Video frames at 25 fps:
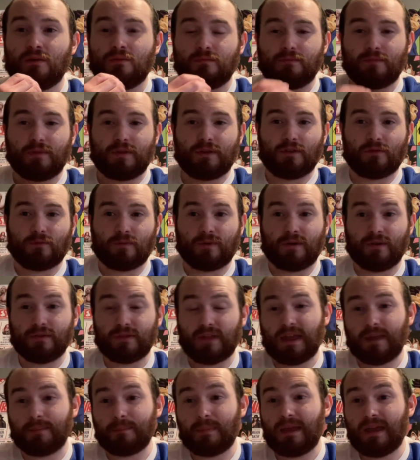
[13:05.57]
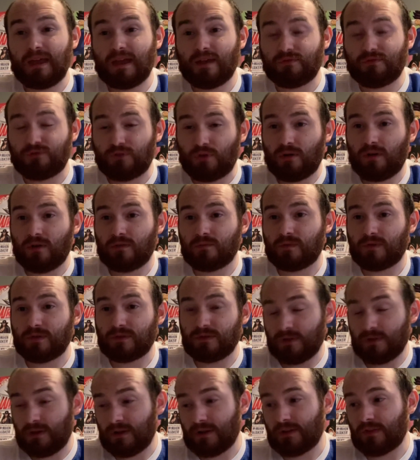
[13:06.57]
Because while they may have talked with
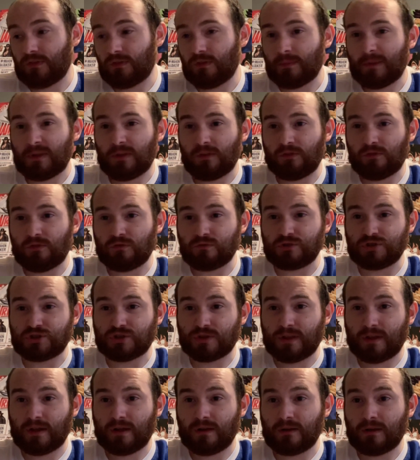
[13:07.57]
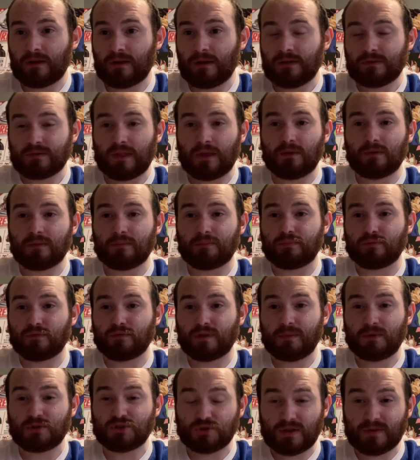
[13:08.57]
Nux about the situation there, they were pretty
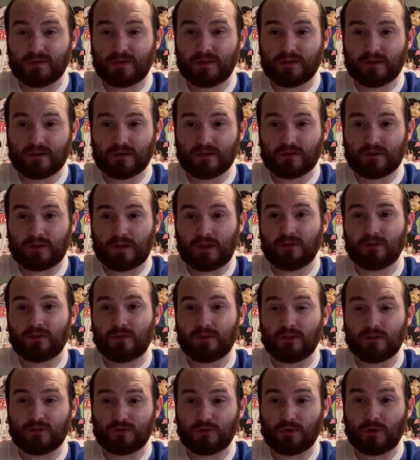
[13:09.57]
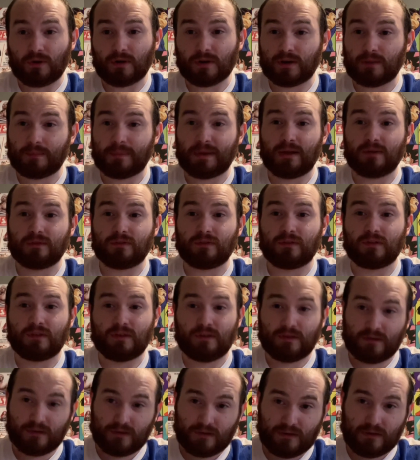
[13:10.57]
much left the other talent in the dark about
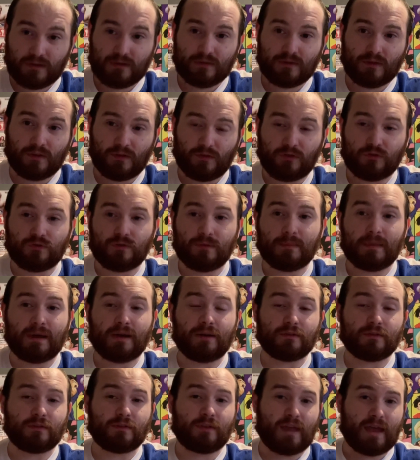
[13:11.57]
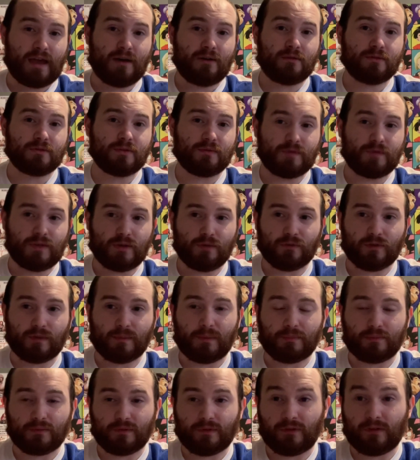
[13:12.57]
how the video was going
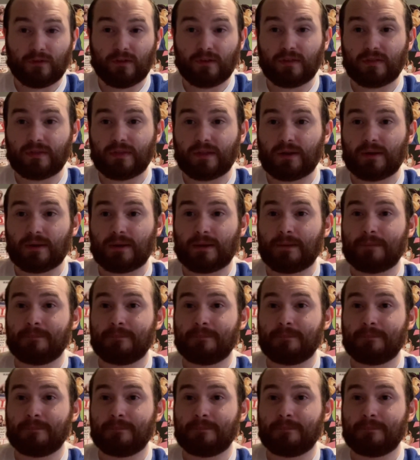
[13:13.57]
to be presented there.